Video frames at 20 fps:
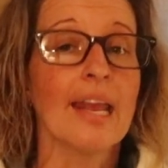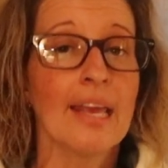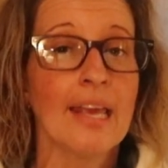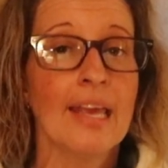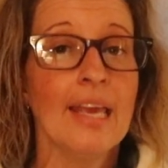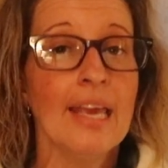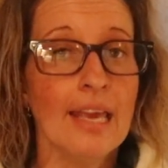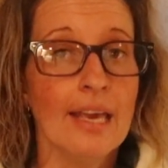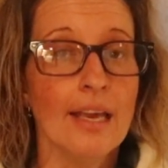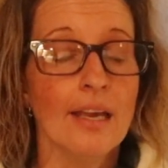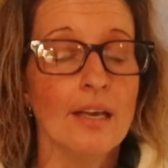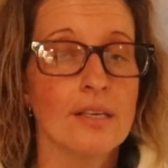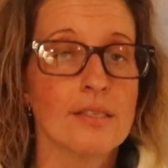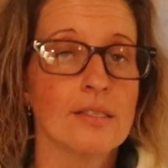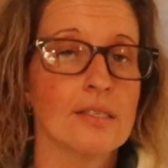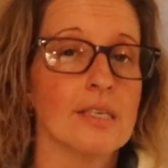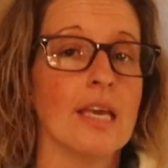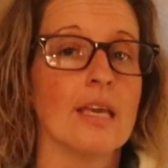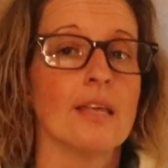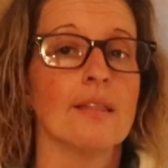he is
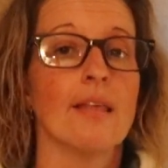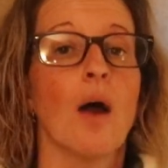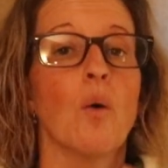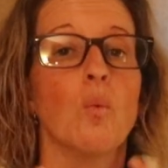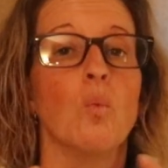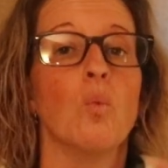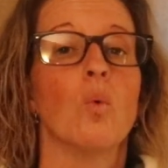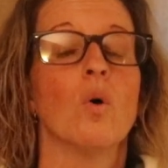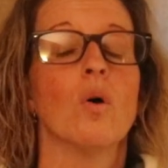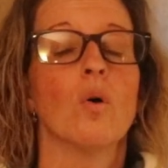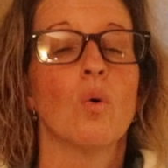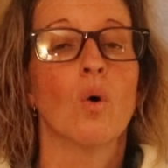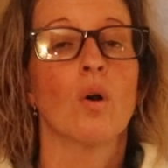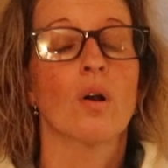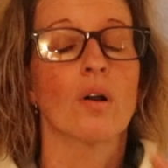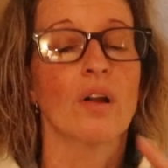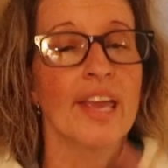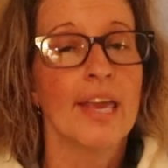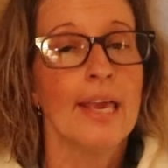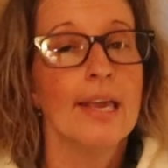seeing, that
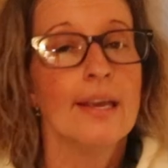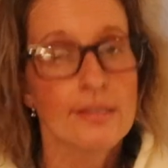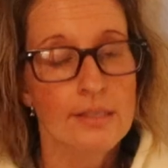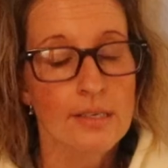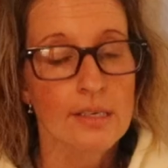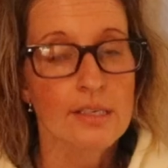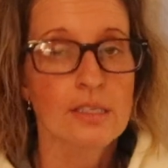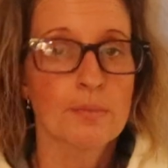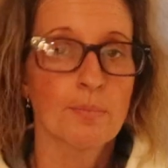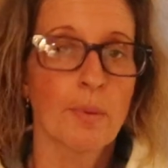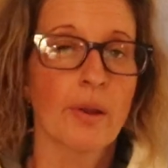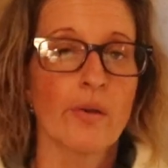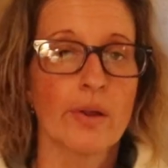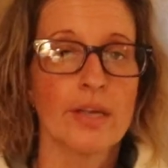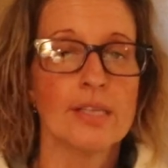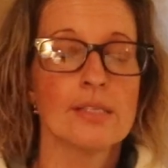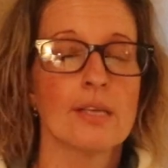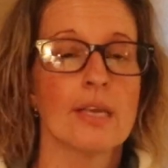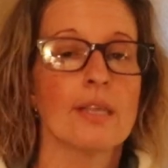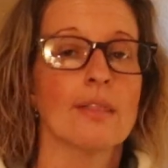or he is
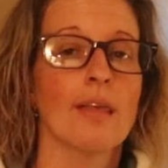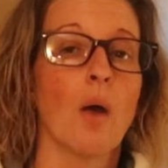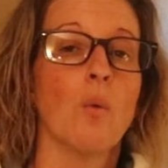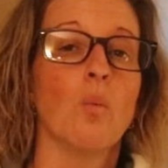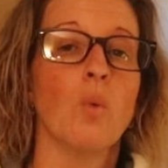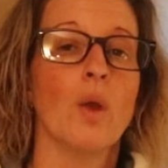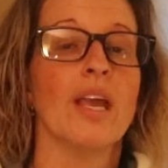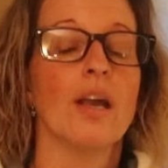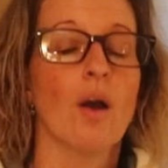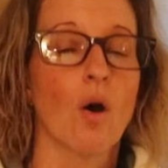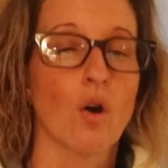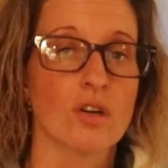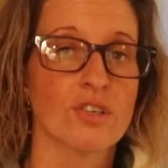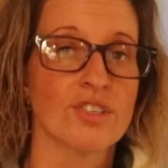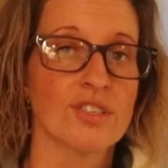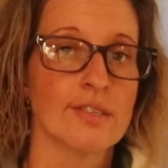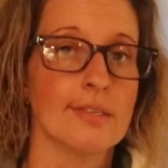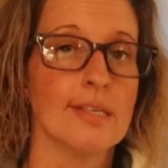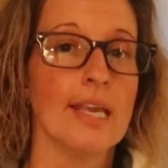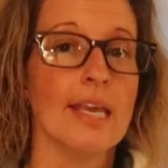experiencing, that we are
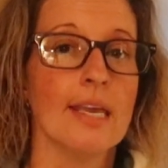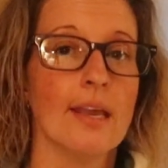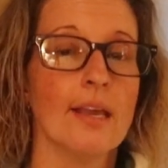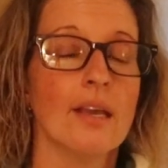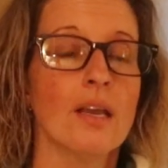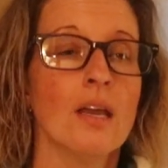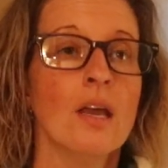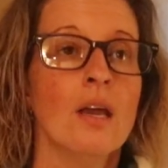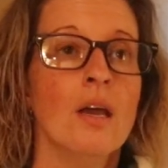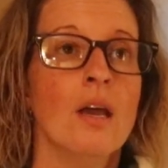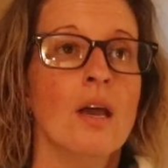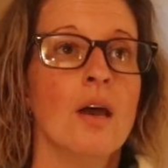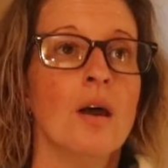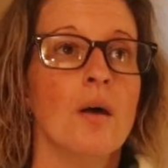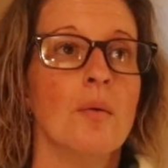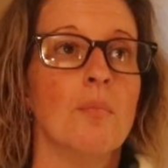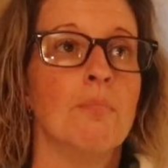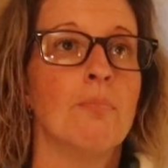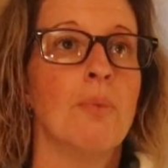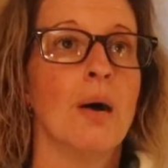seeing.
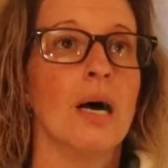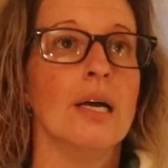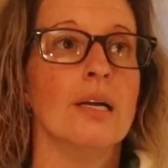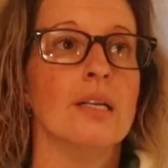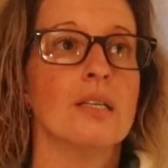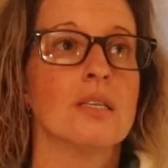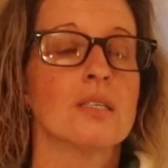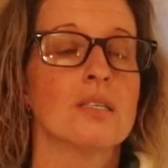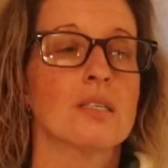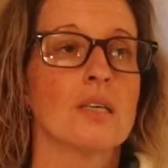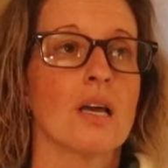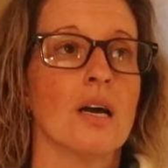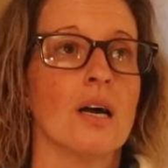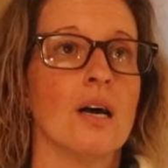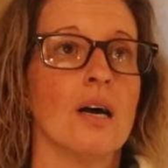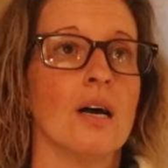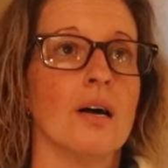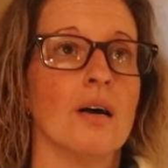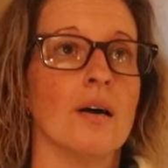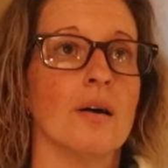But
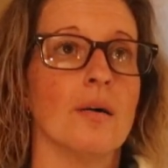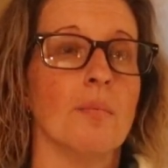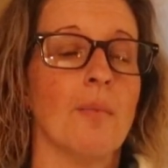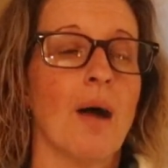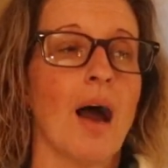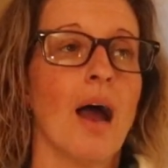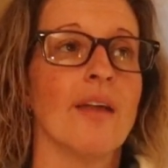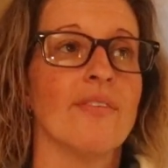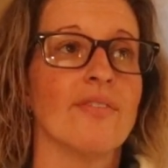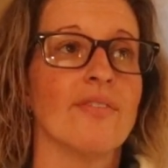I